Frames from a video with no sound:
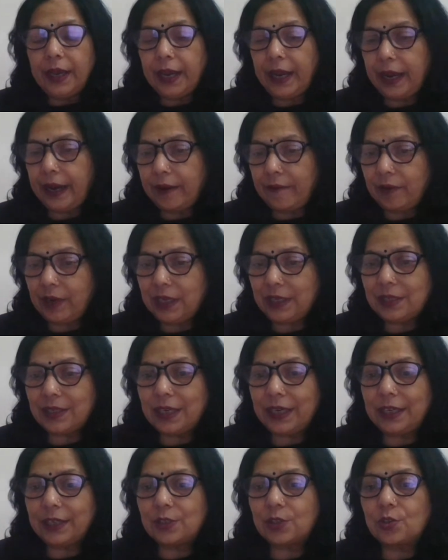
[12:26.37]
hairy
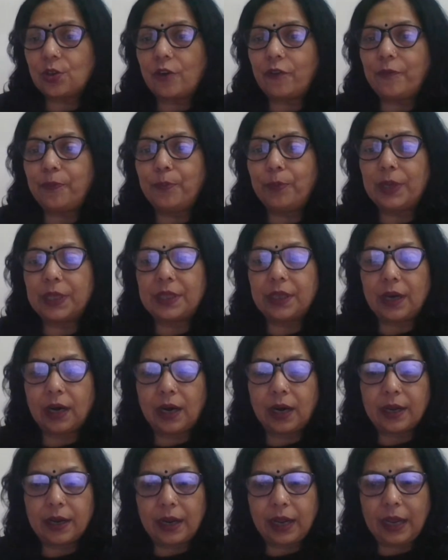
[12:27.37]
seeds of
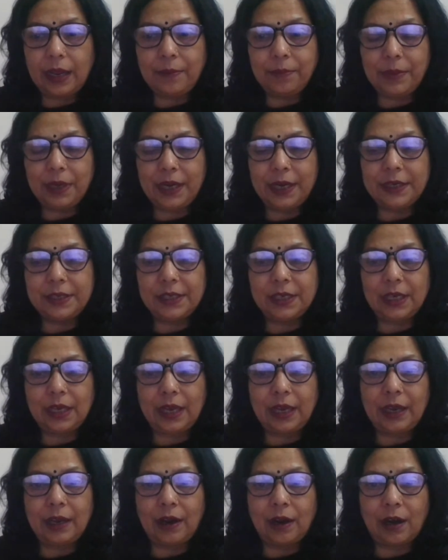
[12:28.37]
madar, M A D
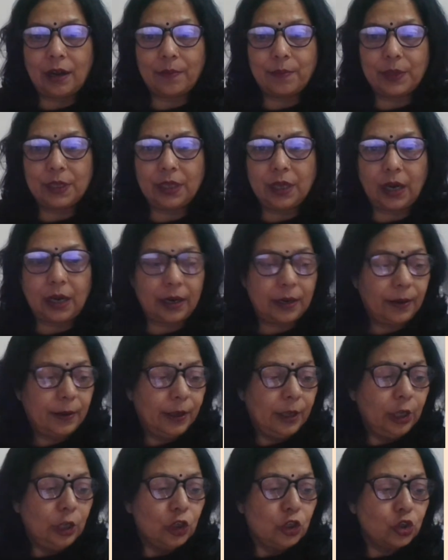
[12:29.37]
A R, madar.
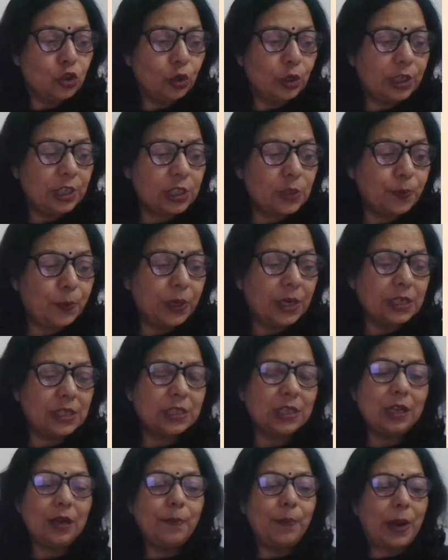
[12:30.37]
So
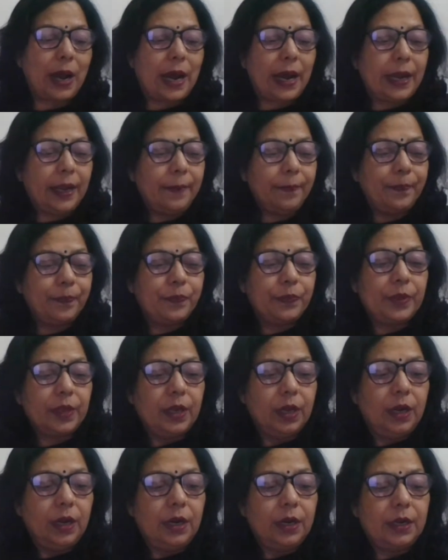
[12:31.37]
dispersal by
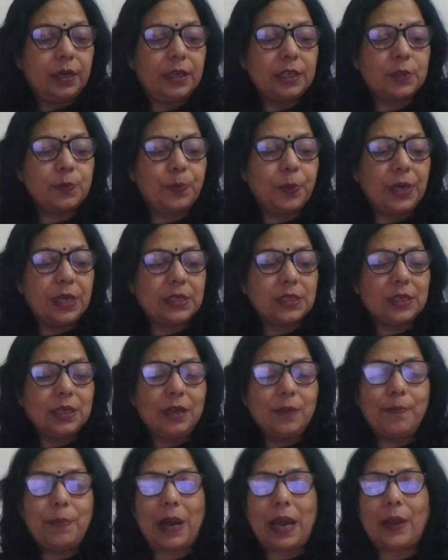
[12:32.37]

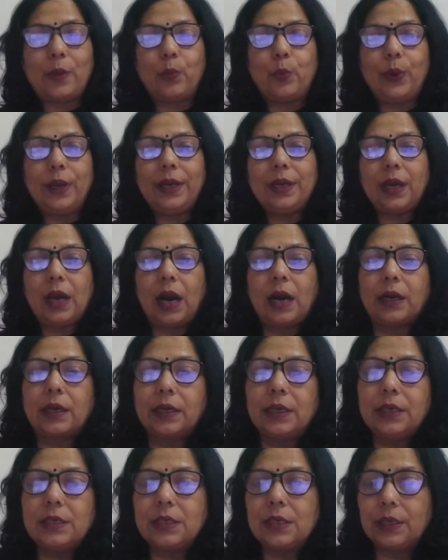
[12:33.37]
dispersal by wind
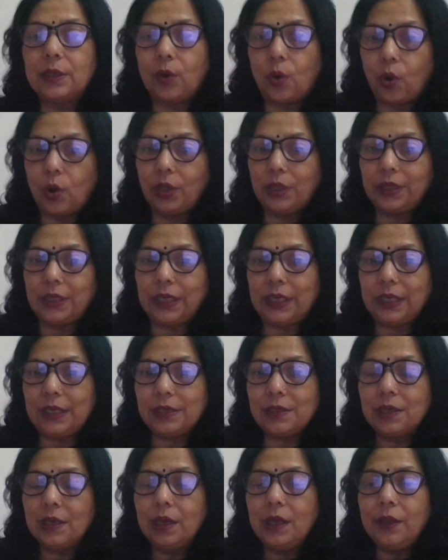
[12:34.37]
occurs in all
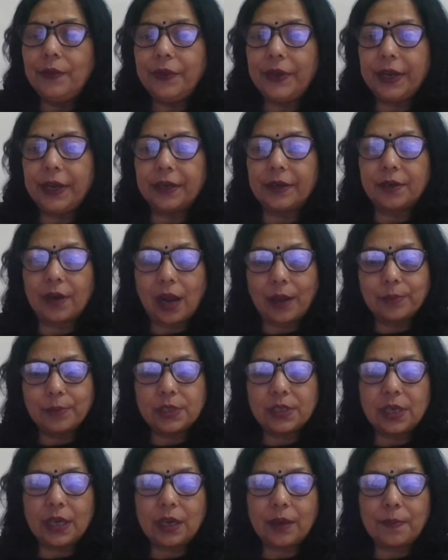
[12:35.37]
these, in
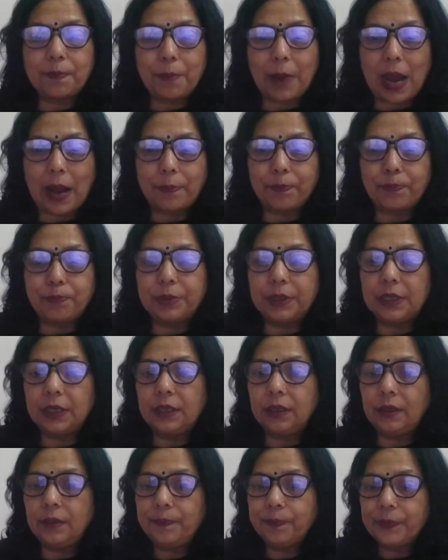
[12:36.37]
drumstick,
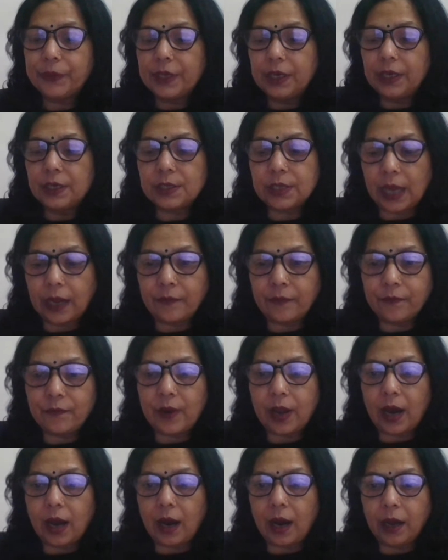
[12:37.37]
maple,
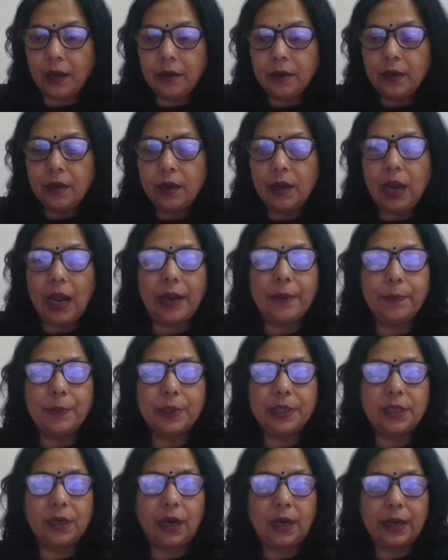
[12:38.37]
sunflower and
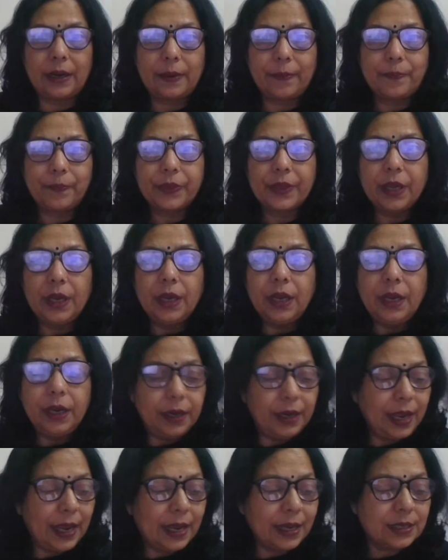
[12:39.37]
madar.
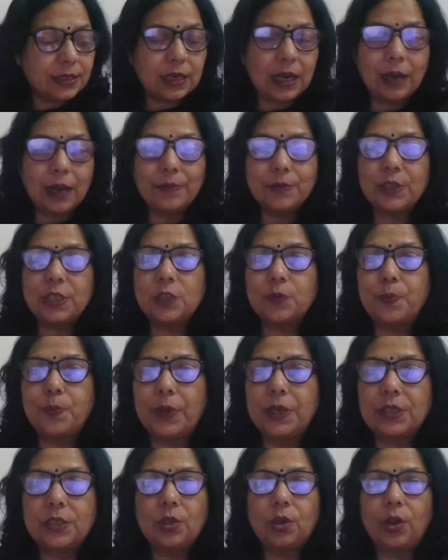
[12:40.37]
Next comes
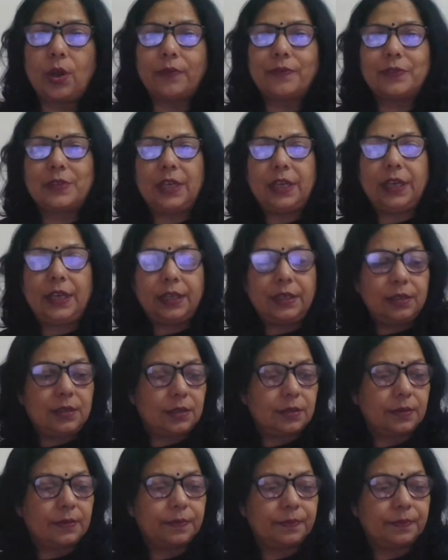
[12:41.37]
dispersal of seeds.